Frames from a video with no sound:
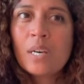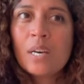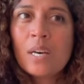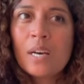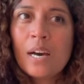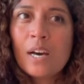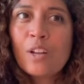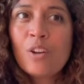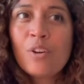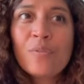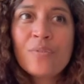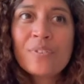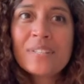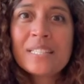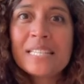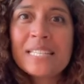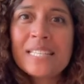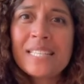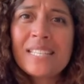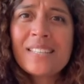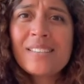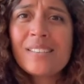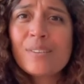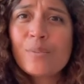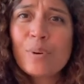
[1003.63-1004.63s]
And
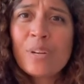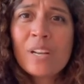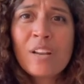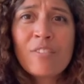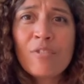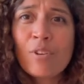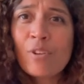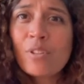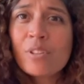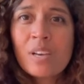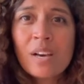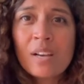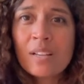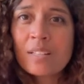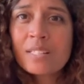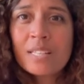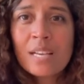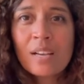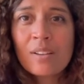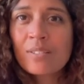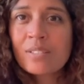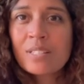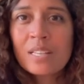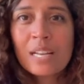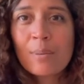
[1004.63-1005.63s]
obviously, when I wrote the Arts
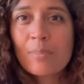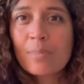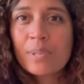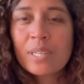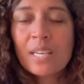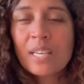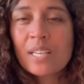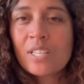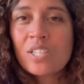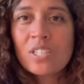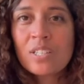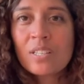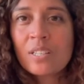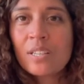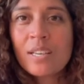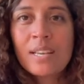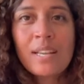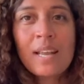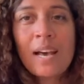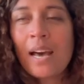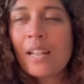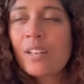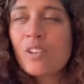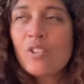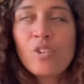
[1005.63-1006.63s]
Council application, it
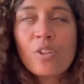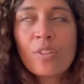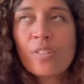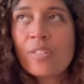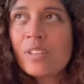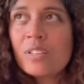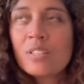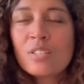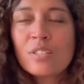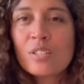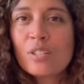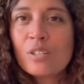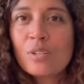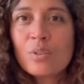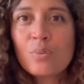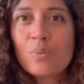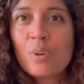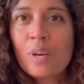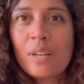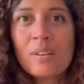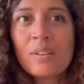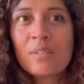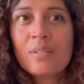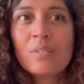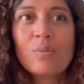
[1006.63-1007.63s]
had nothing to do
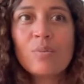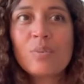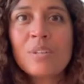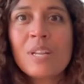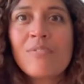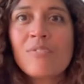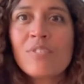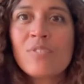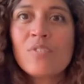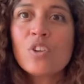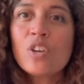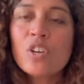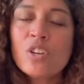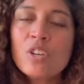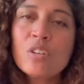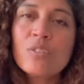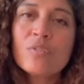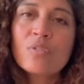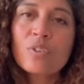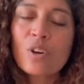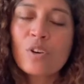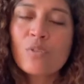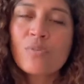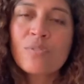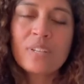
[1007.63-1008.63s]
with, never even heard of
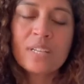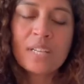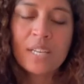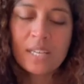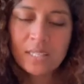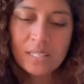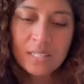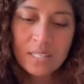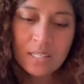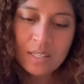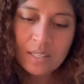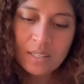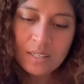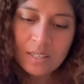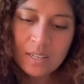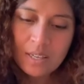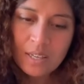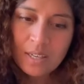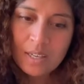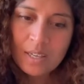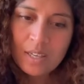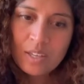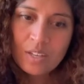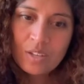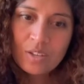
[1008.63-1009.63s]
COVID-19.
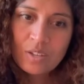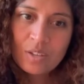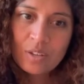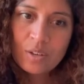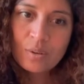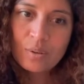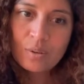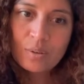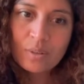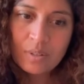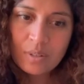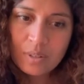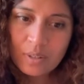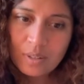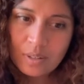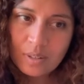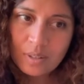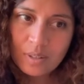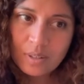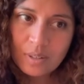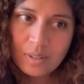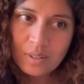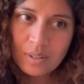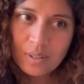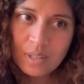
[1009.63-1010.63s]
So
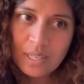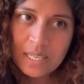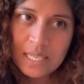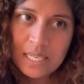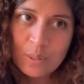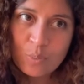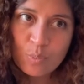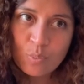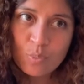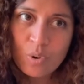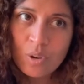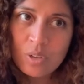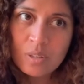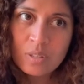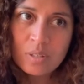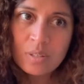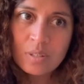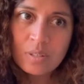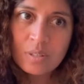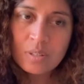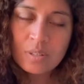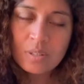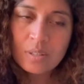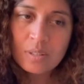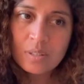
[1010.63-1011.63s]
it
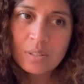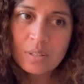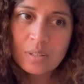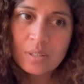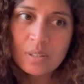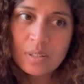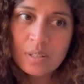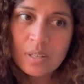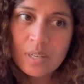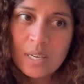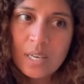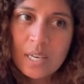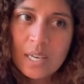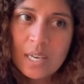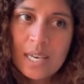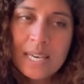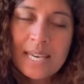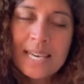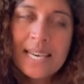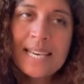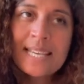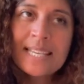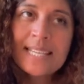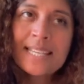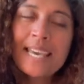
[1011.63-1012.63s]
wasn't,
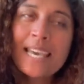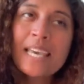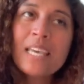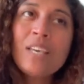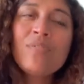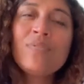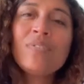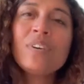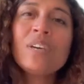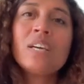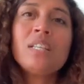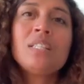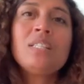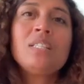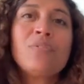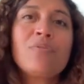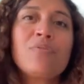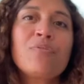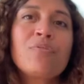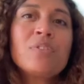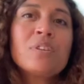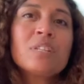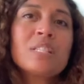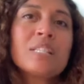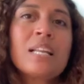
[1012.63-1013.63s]
it gave it a
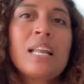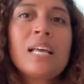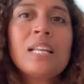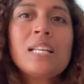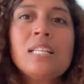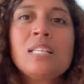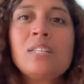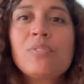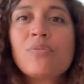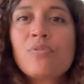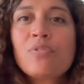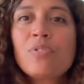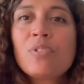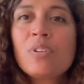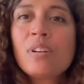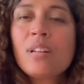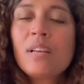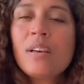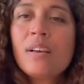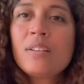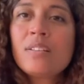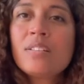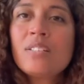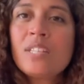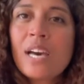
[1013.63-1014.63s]
different, slightly
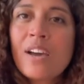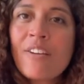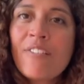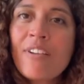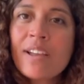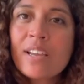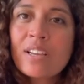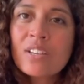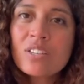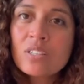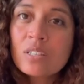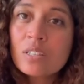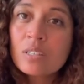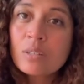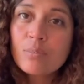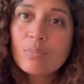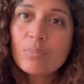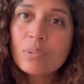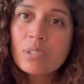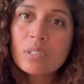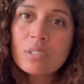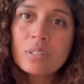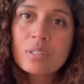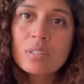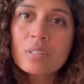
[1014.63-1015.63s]
different direction,
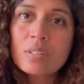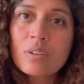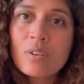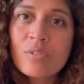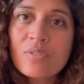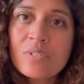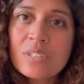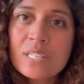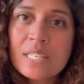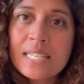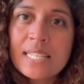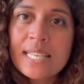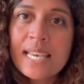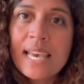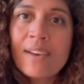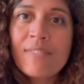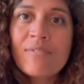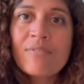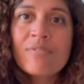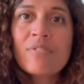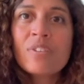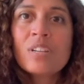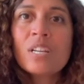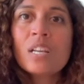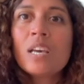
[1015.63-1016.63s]
because obviously
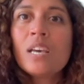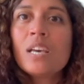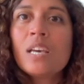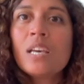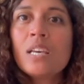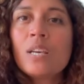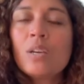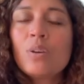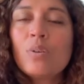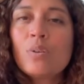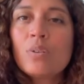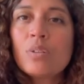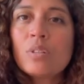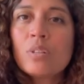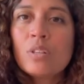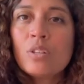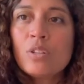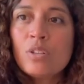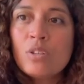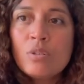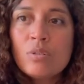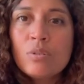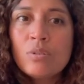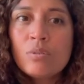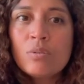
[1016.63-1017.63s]
every day the
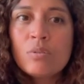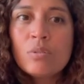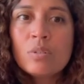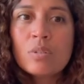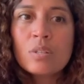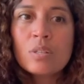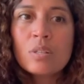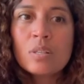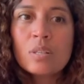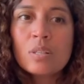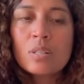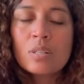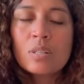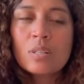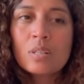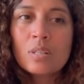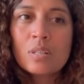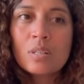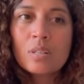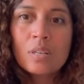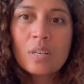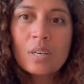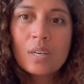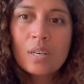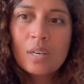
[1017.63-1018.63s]
news,
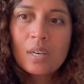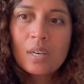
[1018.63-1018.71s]
the